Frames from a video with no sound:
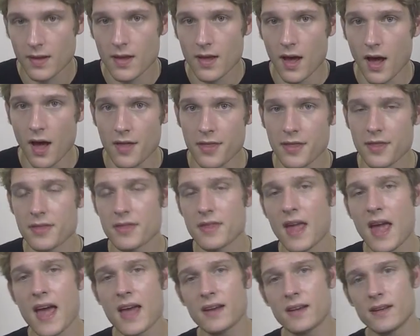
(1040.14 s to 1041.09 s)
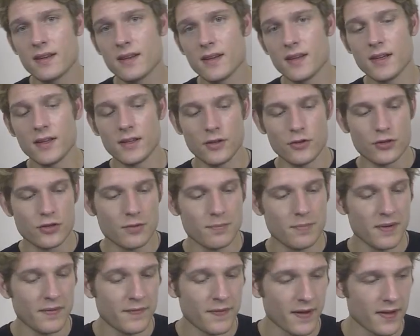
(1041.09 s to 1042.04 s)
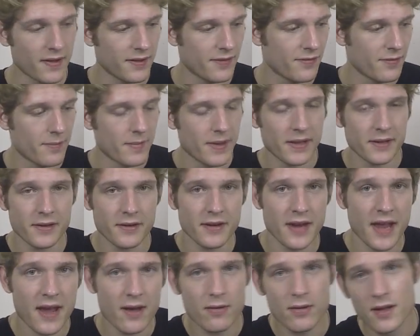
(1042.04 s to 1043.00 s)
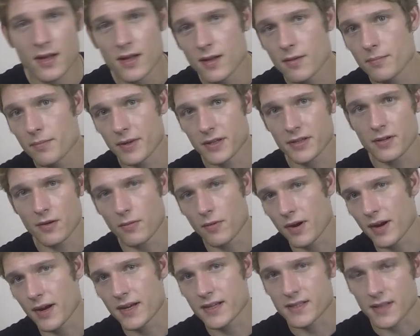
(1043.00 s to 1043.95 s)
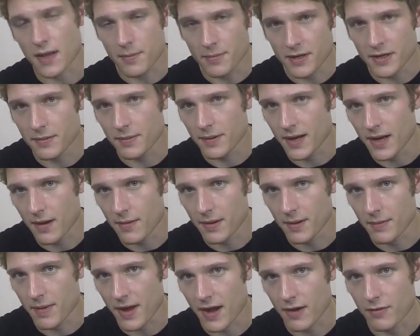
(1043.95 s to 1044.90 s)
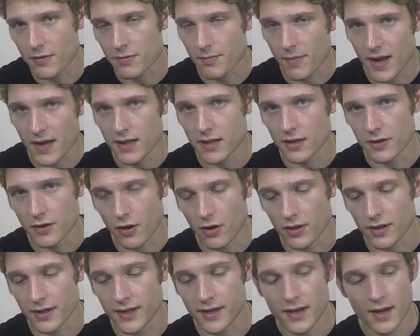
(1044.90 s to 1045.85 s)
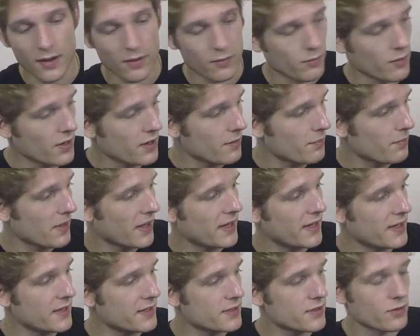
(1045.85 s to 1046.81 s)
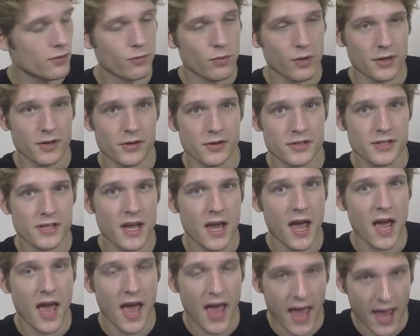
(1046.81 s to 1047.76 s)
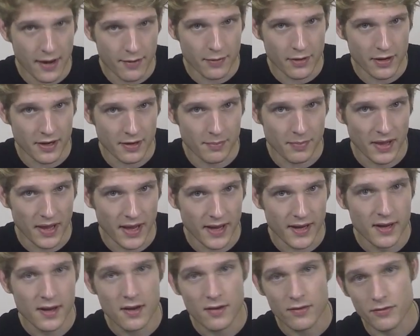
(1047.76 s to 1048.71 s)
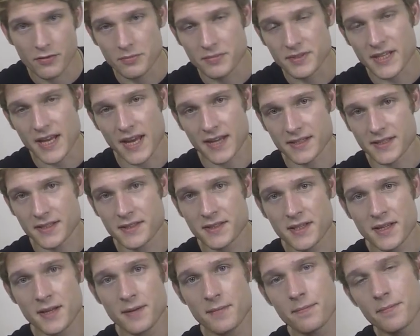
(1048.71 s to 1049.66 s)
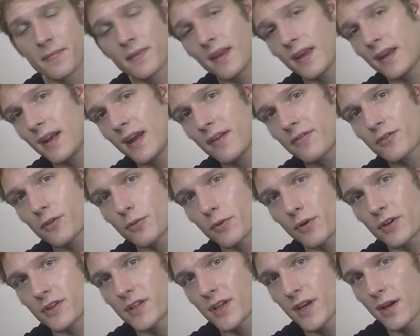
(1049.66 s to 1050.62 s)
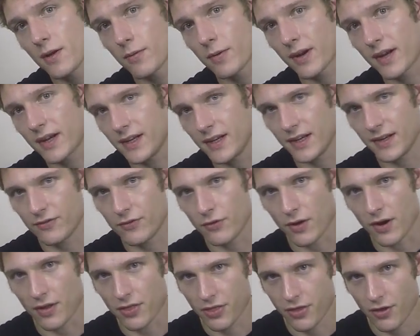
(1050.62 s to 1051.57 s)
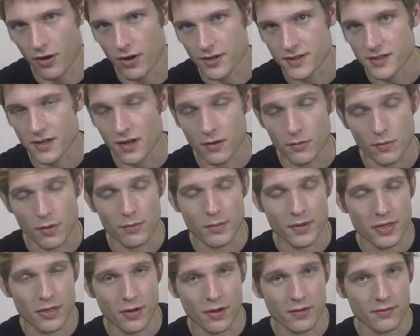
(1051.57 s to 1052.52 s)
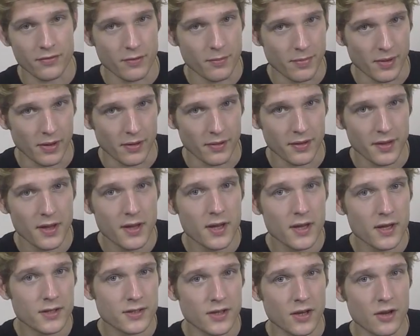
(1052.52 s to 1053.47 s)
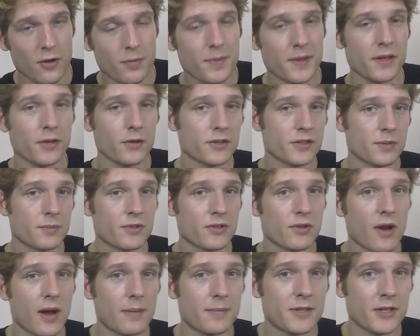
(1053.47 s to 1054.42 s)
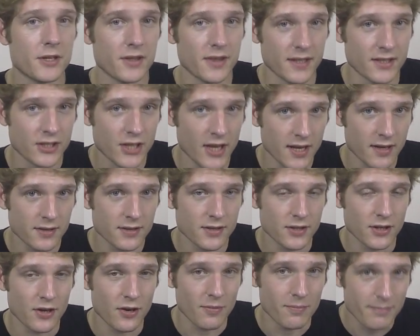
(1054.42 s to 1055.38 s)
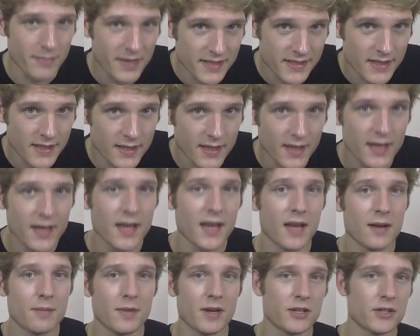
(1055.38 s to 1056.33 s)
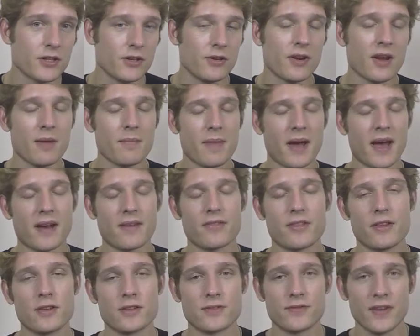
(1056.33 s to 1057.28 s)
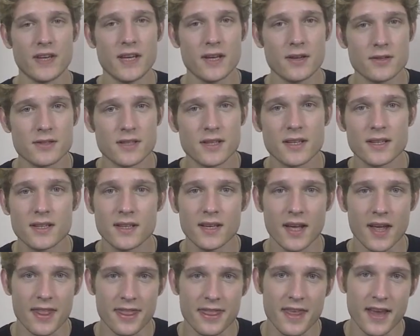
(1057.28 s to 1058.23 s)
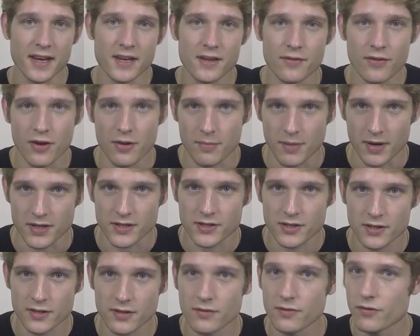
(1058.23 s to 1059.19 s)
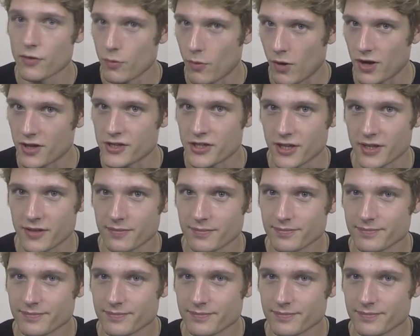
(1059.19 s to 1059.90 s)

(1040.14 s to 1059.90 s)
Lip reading: Other than that, you should be fairly familiar now, but don't worry, because I'm going to be coming back with Michael and Ollie, and we're going to play Eastern Wonders, and we're going to play From Sand to Sea, and afterwards, we're going to give you our thoughts on what we thought for both. So I hope that you'll subscribe to the channel so you don't miss it, and make sure you come back for those videos, and thank you very much for watching.